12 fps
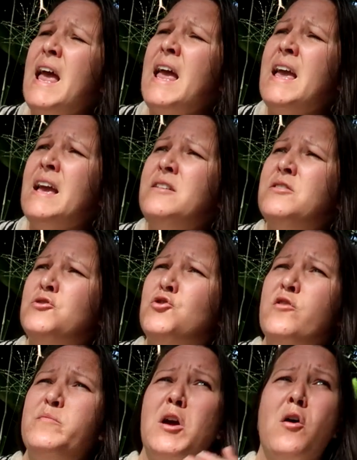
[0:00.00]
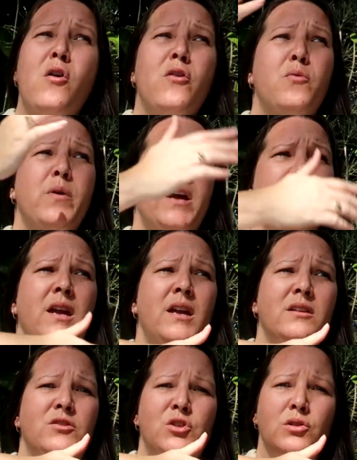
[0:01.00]
And drove me all the
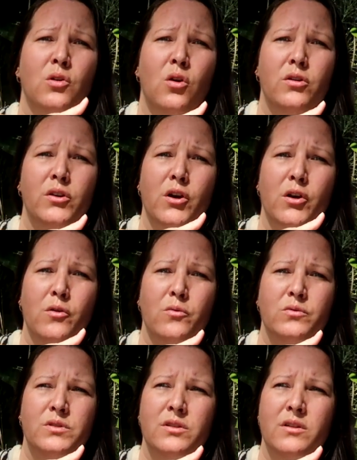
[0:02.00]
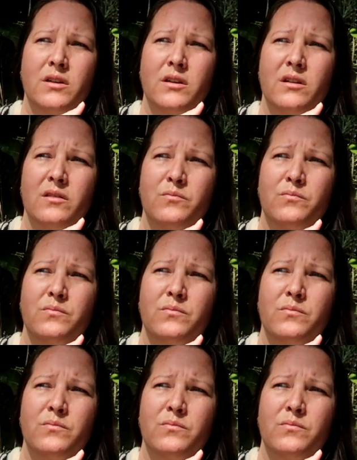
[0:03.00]
way to Largo, to the